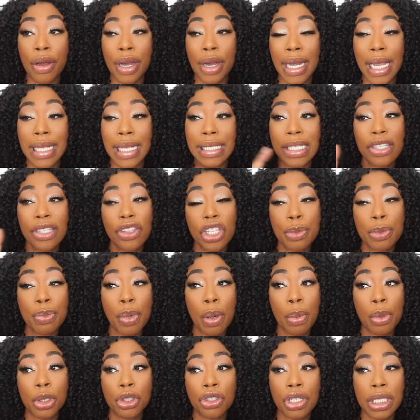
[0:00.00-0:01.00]
And I see this
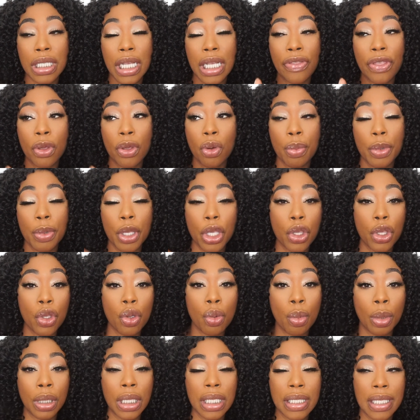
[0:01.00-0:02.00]
purple dress that I think would be
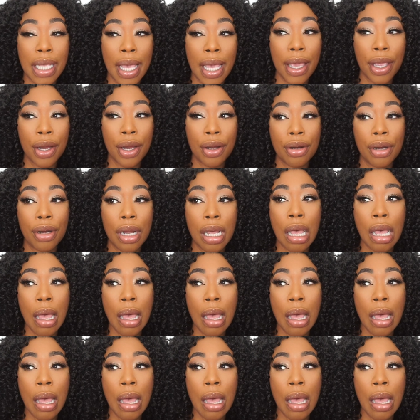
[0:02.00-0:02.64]
cute with this hair.